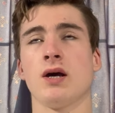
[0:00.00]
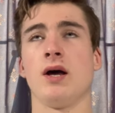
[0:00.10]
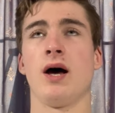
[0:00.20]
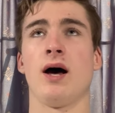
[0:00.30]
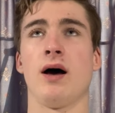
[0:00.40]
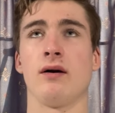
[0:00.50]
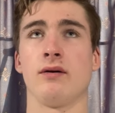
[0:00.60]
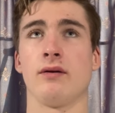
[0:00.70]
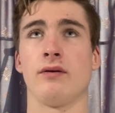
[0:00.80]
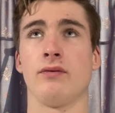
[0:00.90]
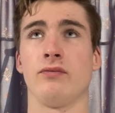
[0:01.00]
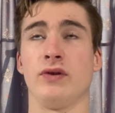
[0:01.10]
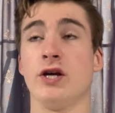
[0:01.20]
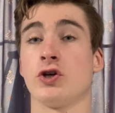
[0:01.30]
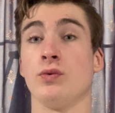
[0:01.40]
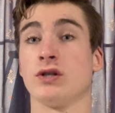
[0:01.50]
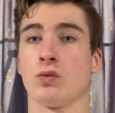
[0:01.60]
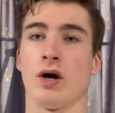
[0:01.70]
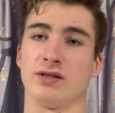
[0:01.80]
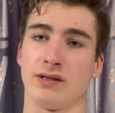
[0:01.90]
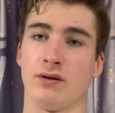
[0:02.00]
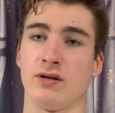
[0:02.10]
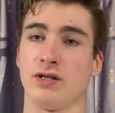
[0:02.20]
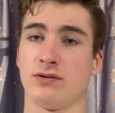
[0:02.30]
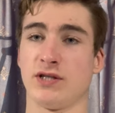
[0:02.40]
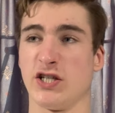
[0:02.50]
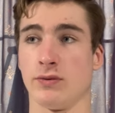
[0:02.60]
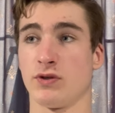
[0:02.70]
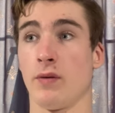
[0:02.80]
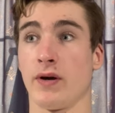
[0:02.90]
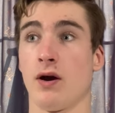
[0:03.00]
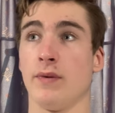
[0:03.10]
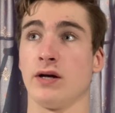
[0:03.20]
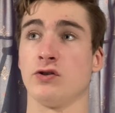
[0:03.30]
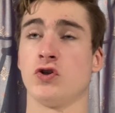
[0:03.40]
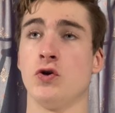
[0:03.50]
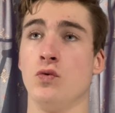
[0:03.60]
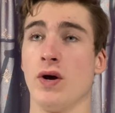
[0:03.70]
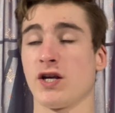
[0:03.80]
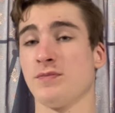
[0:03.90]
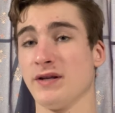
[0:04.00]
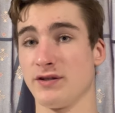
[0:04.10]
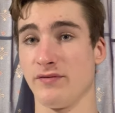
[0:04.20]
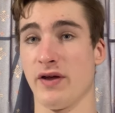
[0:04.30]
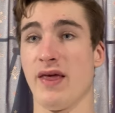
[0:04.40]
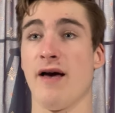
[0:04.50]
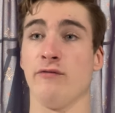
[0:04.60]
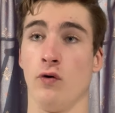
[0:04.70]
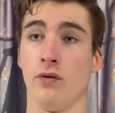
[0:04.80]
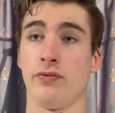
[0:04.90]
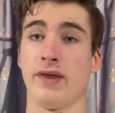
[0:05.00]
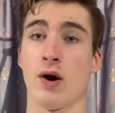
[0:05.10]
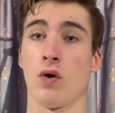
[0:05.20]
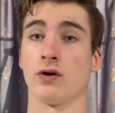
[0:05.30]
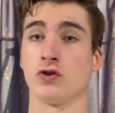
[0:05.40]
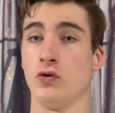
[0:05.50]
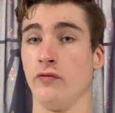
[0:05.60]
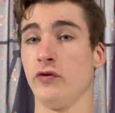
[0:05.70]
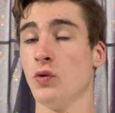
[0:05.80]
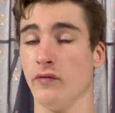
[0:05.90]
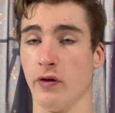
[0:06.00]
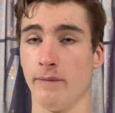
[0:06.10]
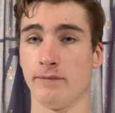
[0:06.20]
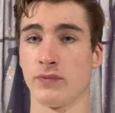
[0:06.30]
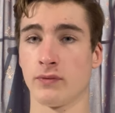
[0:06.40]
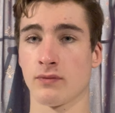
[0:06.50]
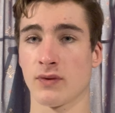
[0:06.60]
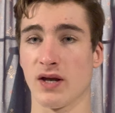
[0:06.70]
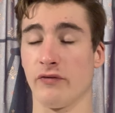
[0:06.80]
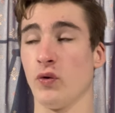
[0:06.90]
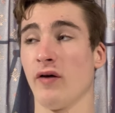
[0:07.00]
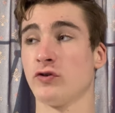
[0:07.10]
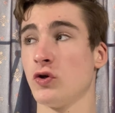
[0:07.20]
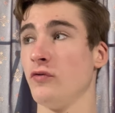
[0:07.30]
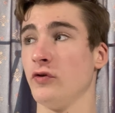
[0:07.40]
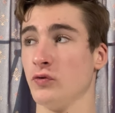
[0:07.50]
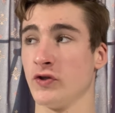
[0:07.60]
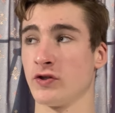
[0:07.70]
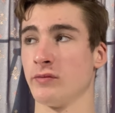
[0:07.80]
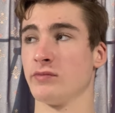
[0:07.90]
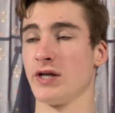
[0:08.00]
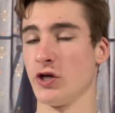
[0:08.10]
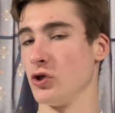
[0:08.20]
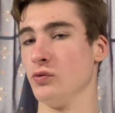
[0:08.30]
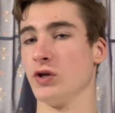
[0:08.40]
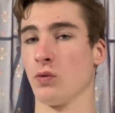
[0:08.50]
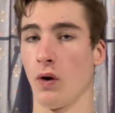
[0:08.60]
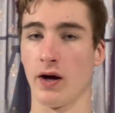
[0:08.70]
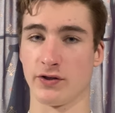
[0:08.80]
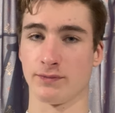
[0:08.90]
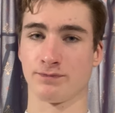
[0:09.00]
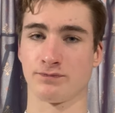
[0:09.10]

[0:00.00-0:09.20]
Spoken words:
the issue is arising that these systems are becoming too expensive, and therefore there are too few of them. If you have too few systems, issues arise.